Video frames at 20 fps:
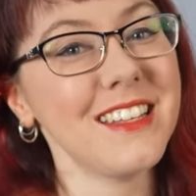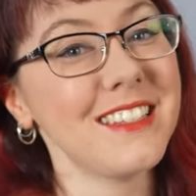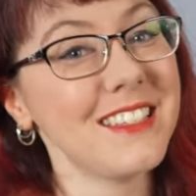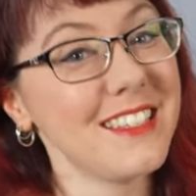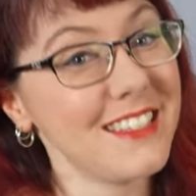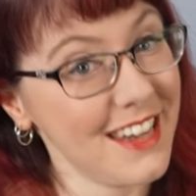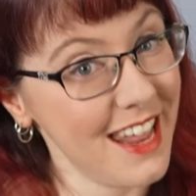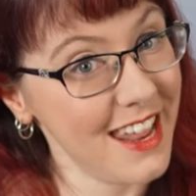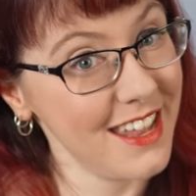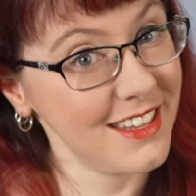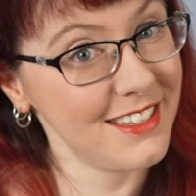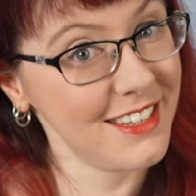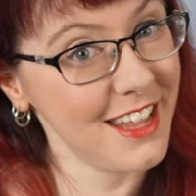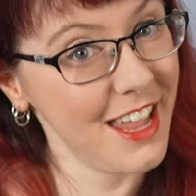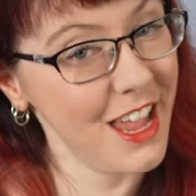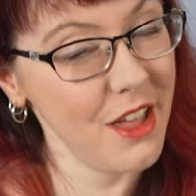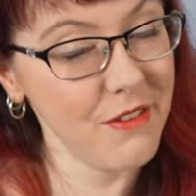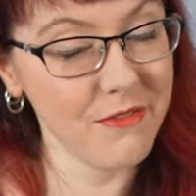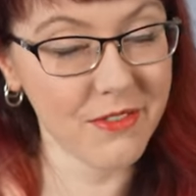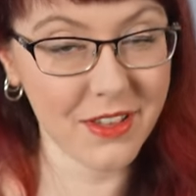Stay
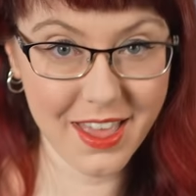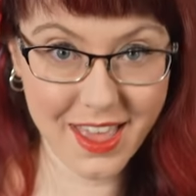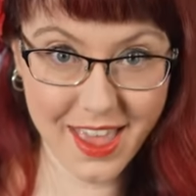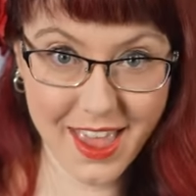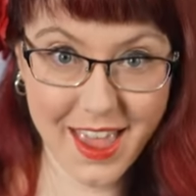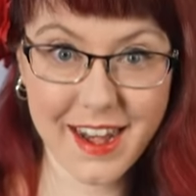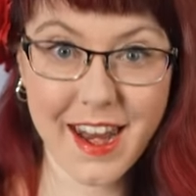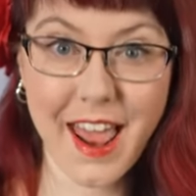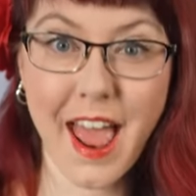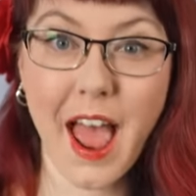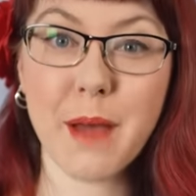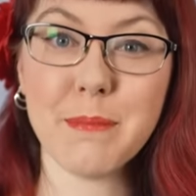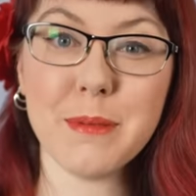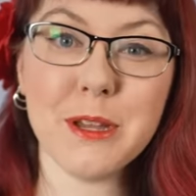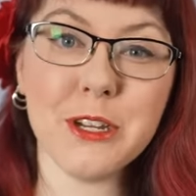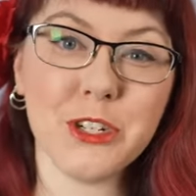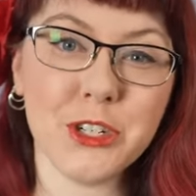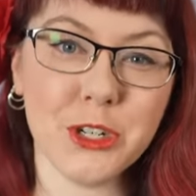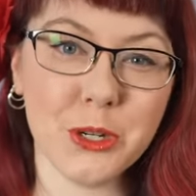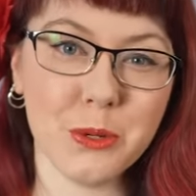safe and
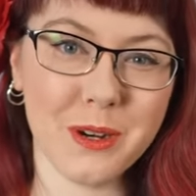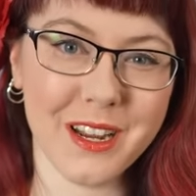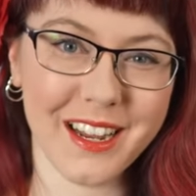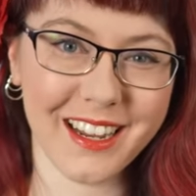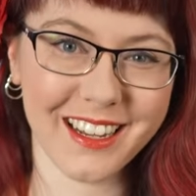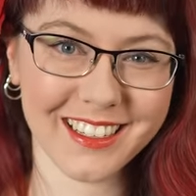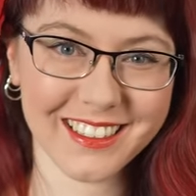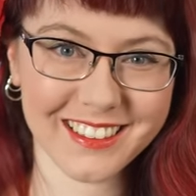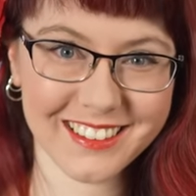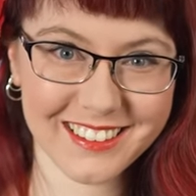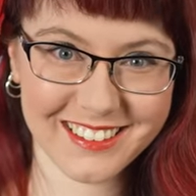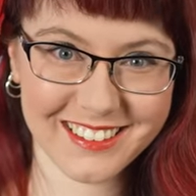happy shooting.